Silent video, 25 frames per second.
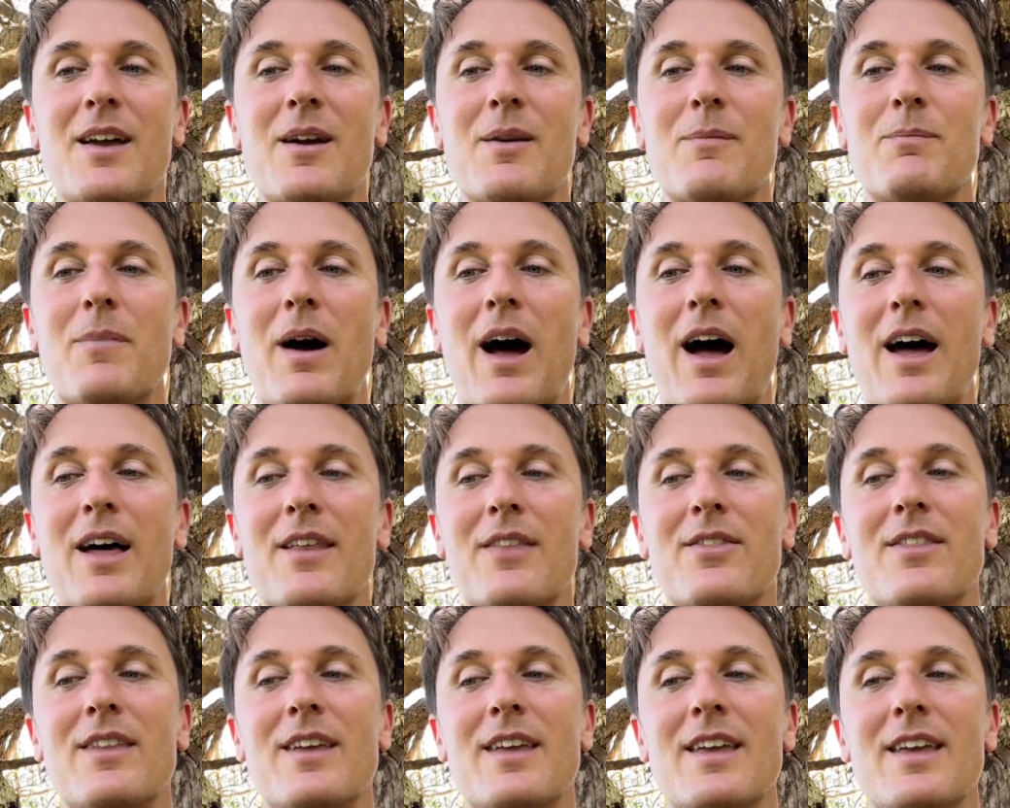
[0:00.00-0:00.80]
But
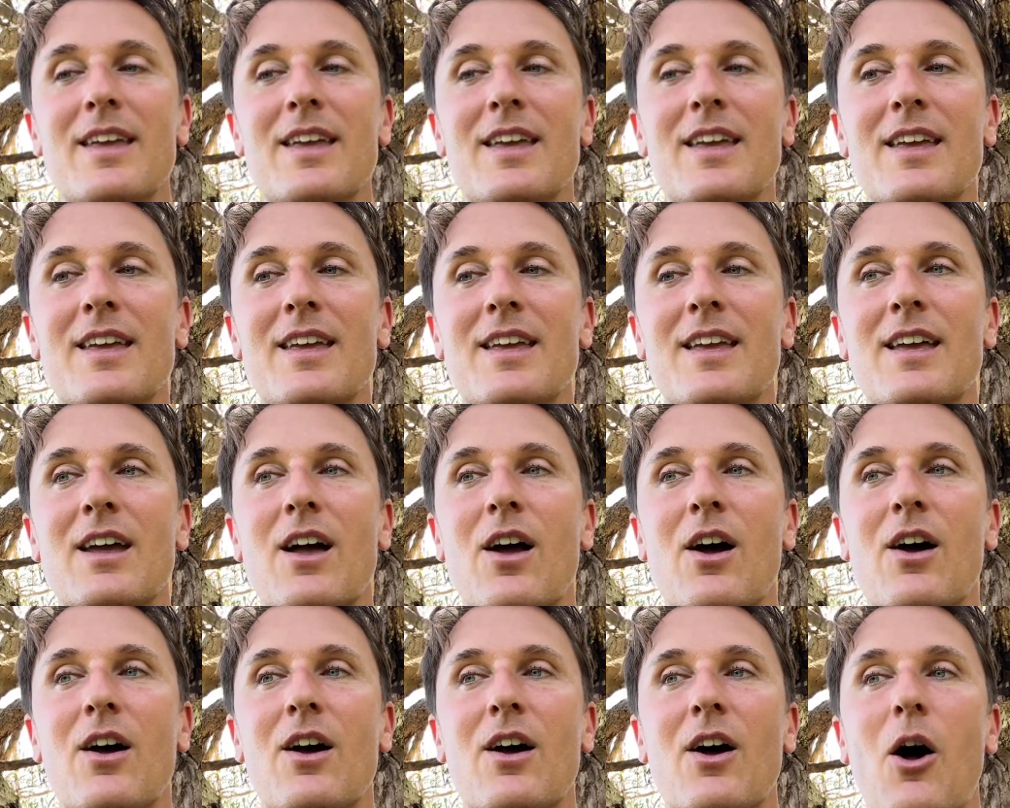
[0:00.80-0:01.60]
the
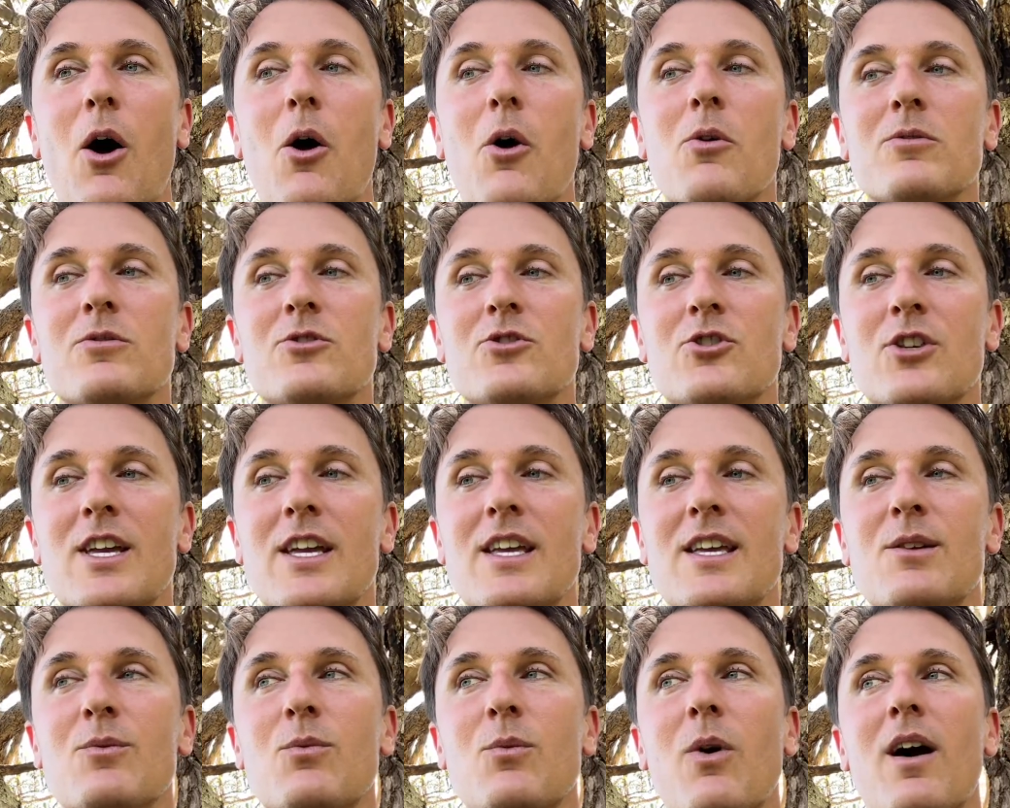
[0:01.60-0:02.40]

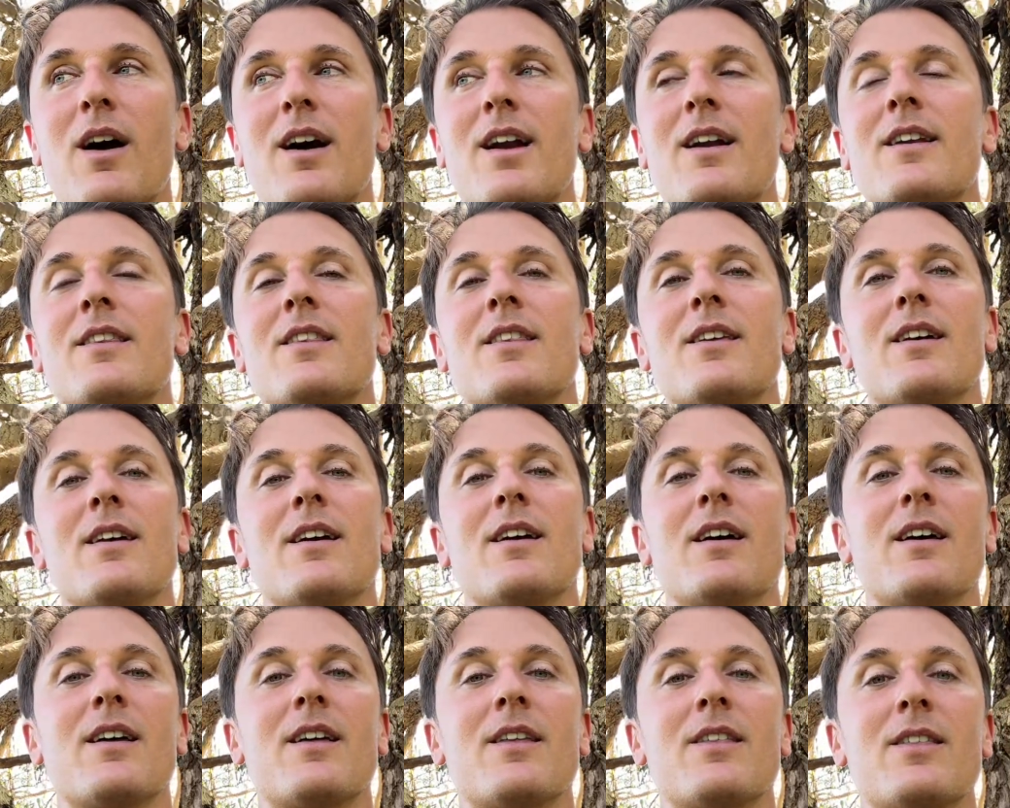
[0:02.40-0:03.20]
OG one,
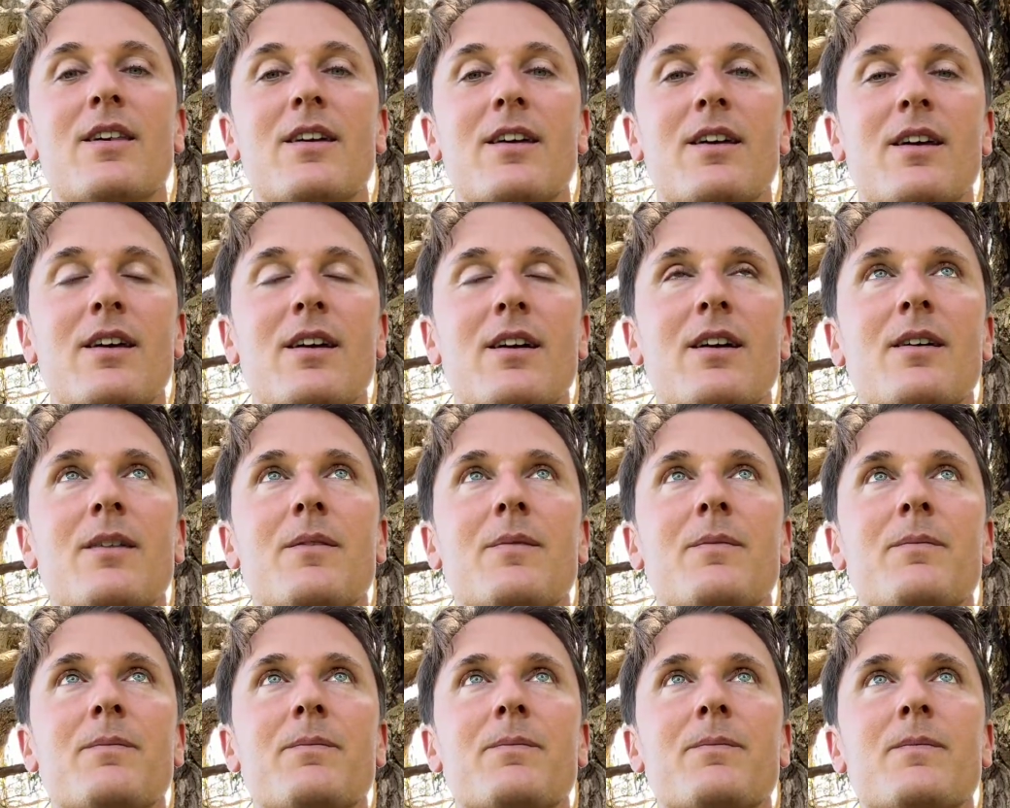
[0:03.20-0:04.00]
the
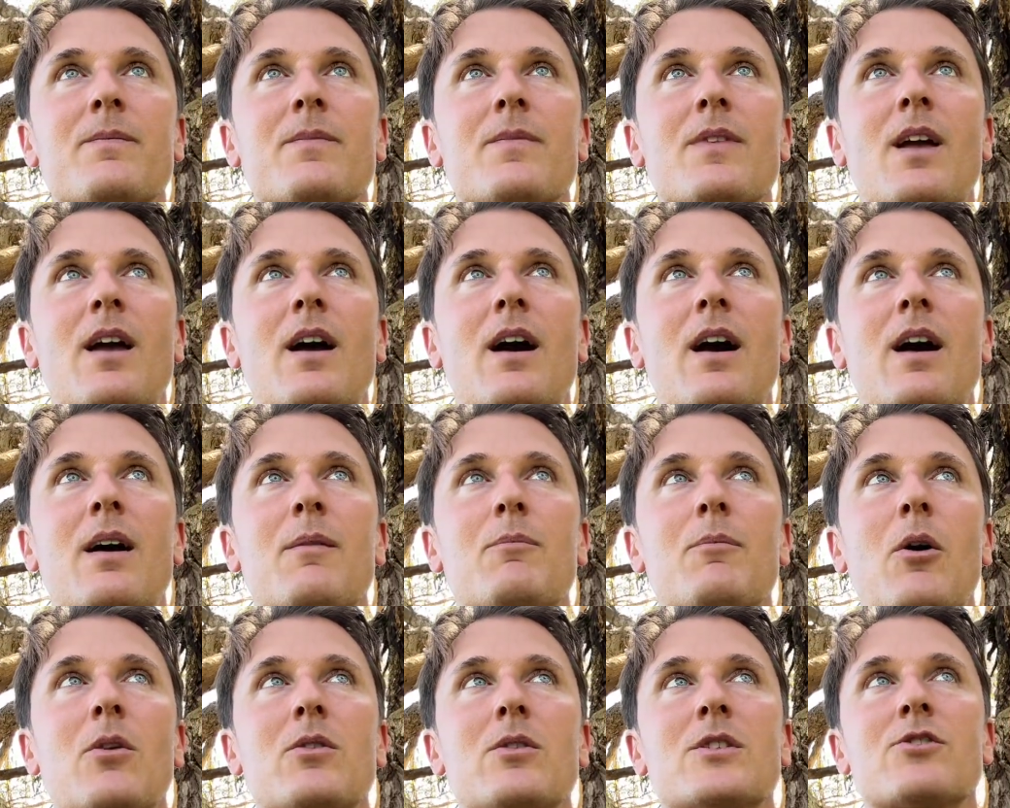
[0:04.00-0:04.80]

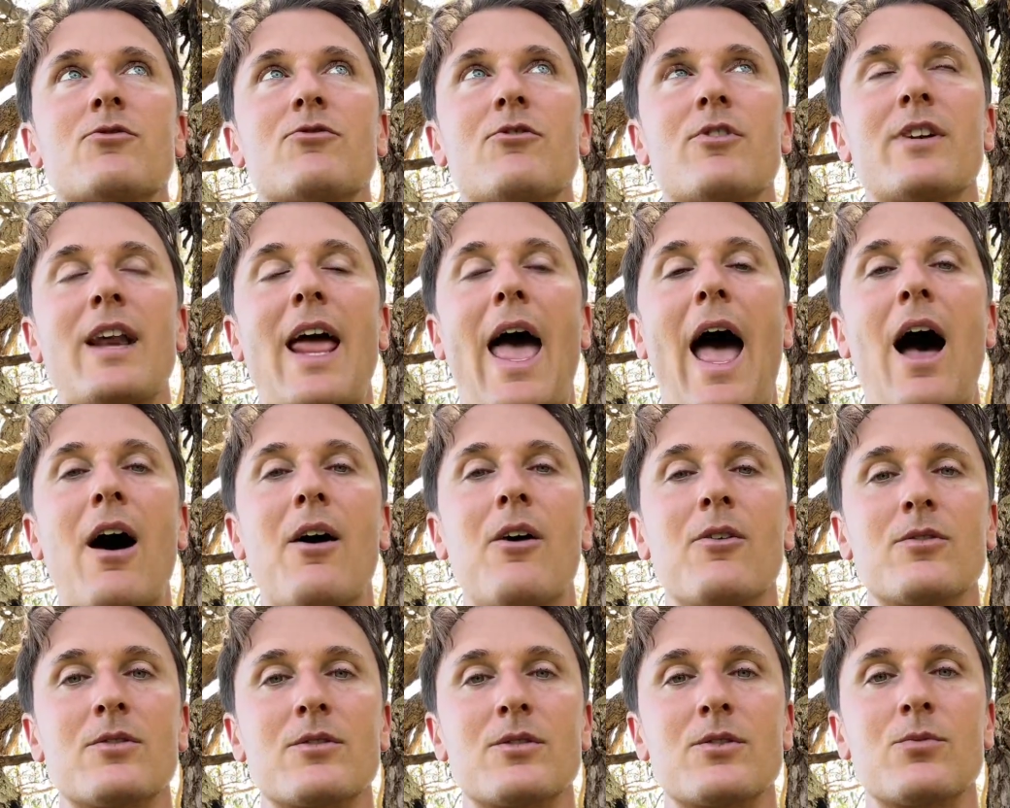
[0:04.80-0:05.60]
most
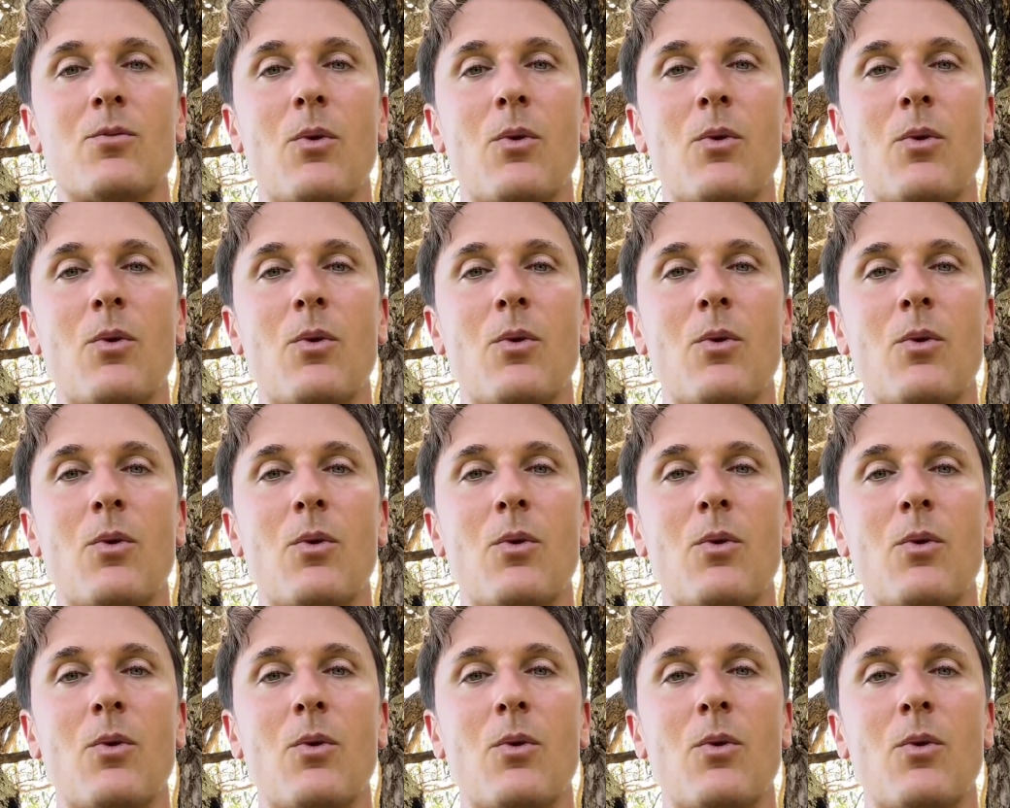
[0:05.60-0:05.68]
renowned